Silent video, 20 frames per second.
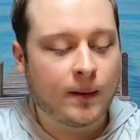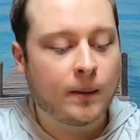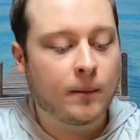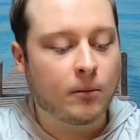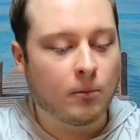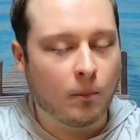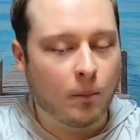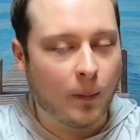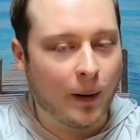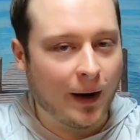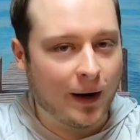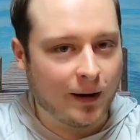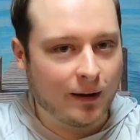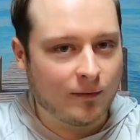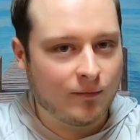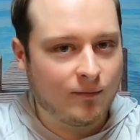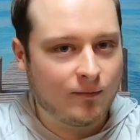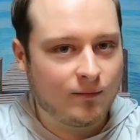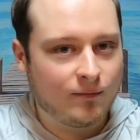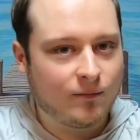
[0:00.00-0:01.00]
but
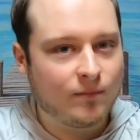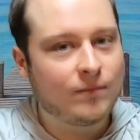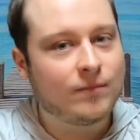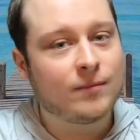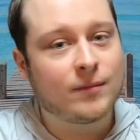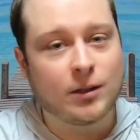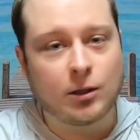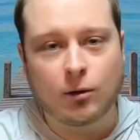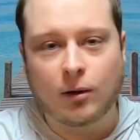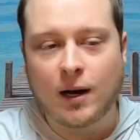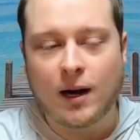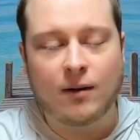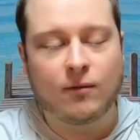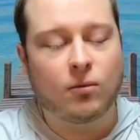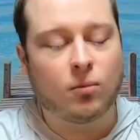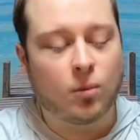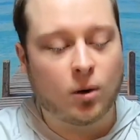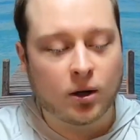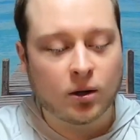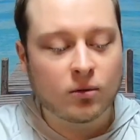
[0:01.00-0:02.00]
you'll have
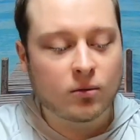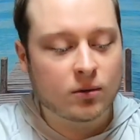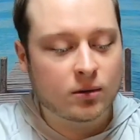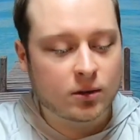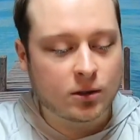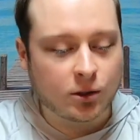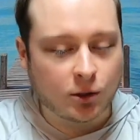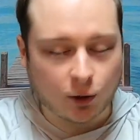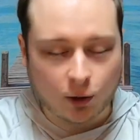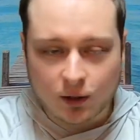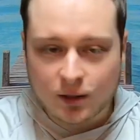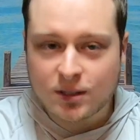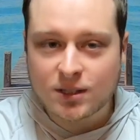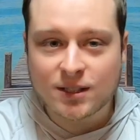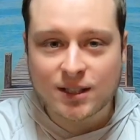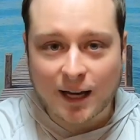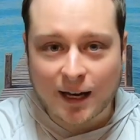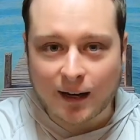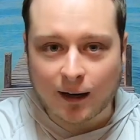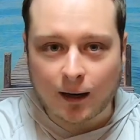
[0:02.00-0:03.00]
one good
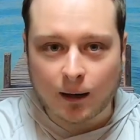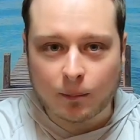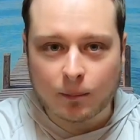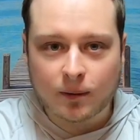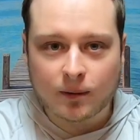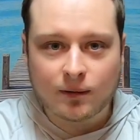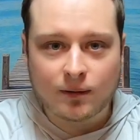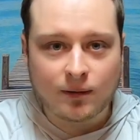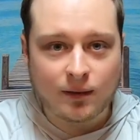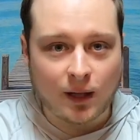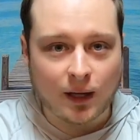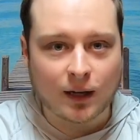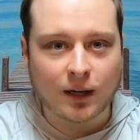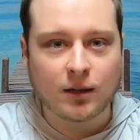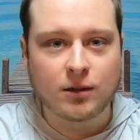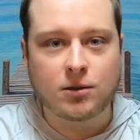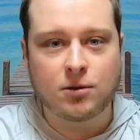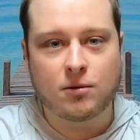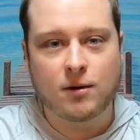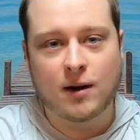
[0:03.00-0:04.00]
setup that can
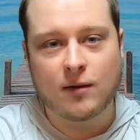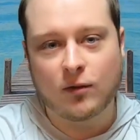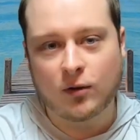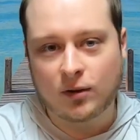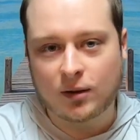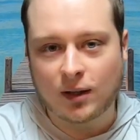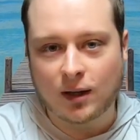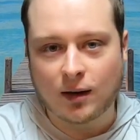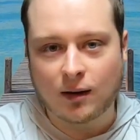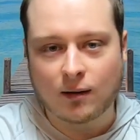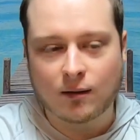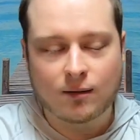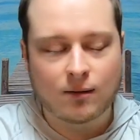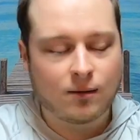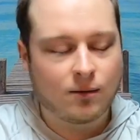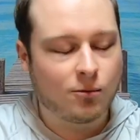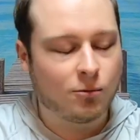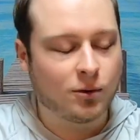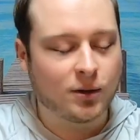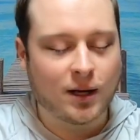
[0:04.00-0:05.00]
do everything
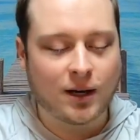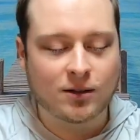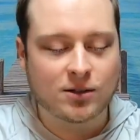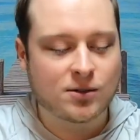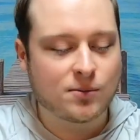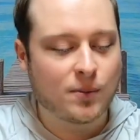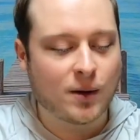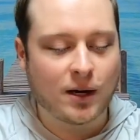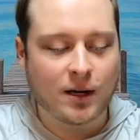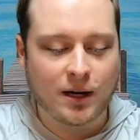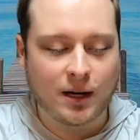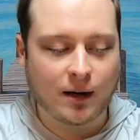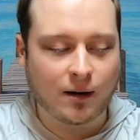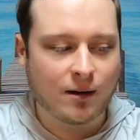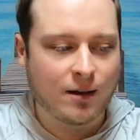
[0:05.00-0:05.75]
without spending